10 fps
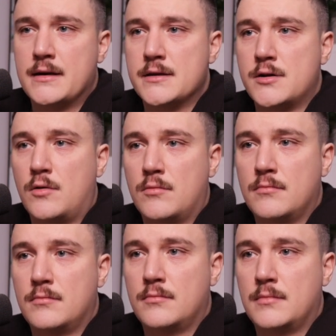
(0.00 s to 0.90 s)
So
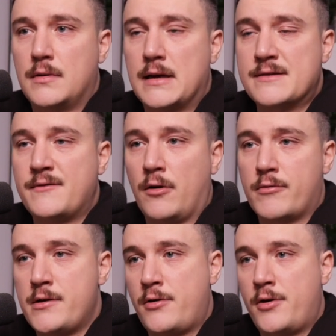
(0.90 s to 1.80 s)
as we
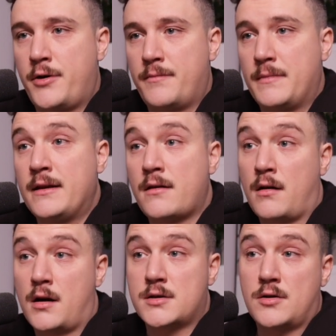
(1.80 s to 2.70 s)
already learned, it
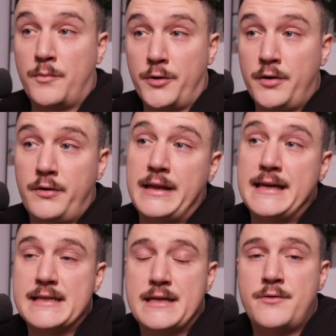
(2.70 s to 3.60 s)
unlocks
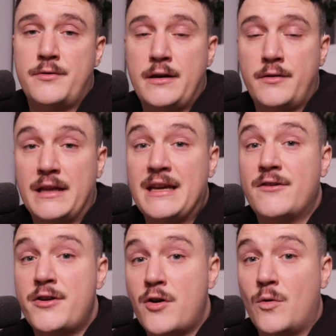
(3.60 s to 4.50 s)
opportunities you didn't
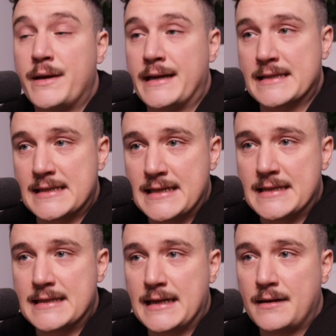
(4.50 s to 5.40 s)
even know
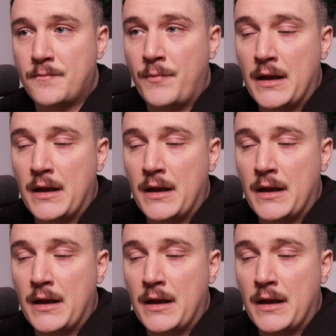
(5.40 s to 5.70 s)
existed.